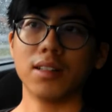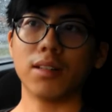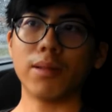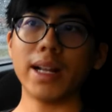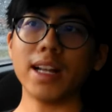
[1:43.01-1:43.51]

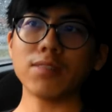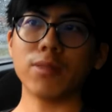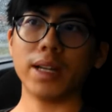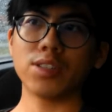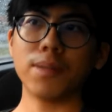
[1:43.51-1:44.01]
the Rain X
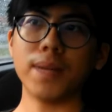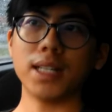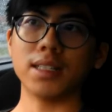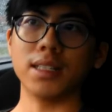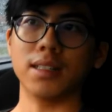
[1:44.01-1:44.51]
will actually make
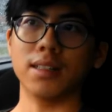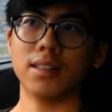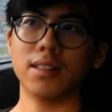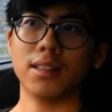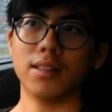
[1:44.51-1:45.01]
the
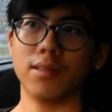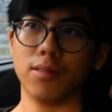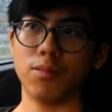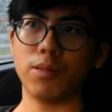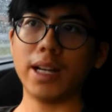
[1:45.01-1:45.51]

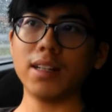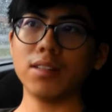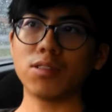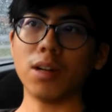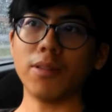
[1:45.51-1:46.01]
rain
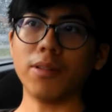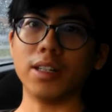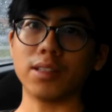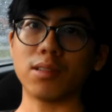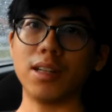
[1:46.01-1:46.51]
drop on
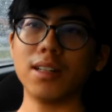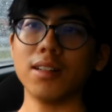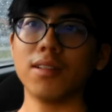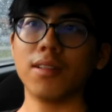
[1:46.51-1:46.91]
the screen,